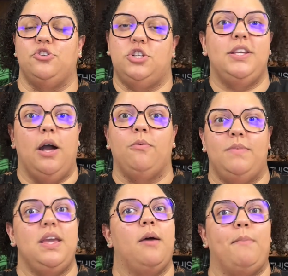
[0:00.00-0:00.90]
she helped
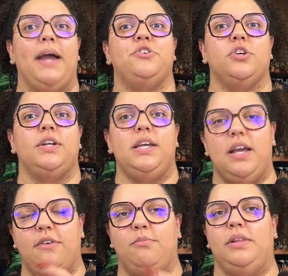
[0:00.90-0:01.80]
me on my journey
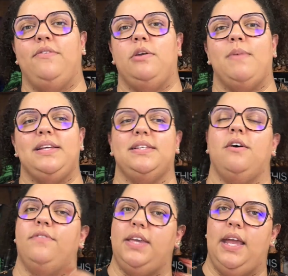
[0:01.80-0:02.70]
of believing in
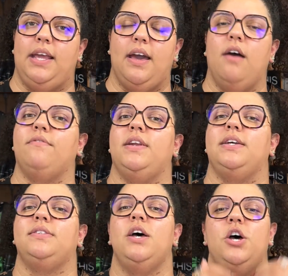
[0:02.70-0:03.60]
myself and gaining
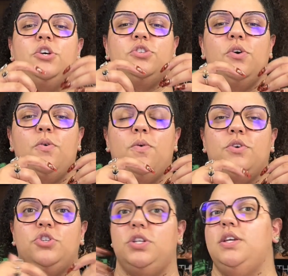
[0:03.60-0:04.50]
confidence. So
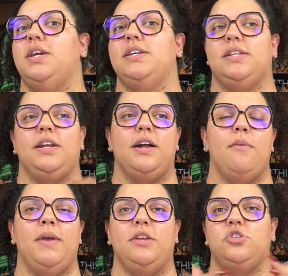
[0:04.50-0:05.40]
she is going to
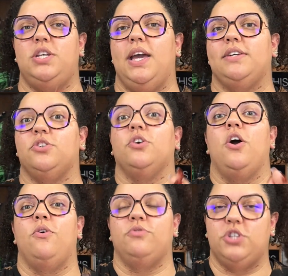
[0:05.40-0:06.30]
come in. She has her
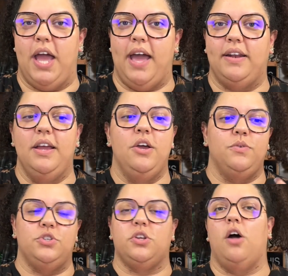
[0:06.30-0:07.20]
own chat,
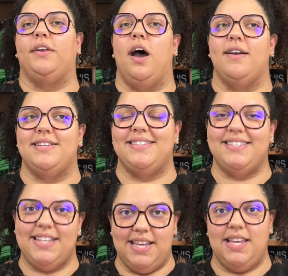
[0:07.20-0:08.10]
which is called
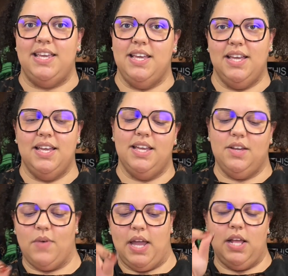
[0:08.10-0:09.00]
Honest Tea,
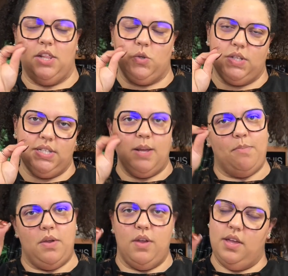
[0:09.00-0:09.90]
right? A little
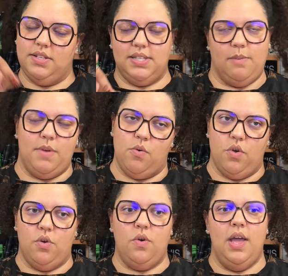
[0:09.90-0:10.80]
sippy
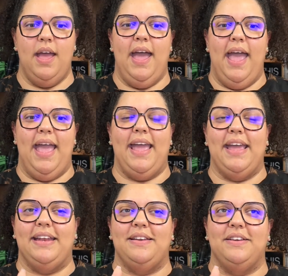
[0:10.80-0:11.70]
roo.
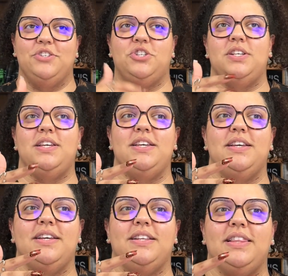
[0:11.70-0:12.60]
And
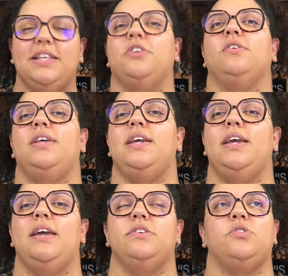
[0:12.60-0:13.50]
she
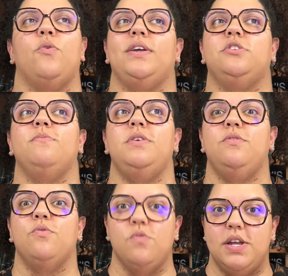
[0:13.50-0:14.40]
literally is going to be
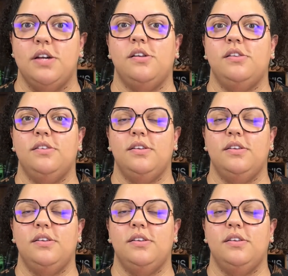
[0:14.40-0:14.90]
real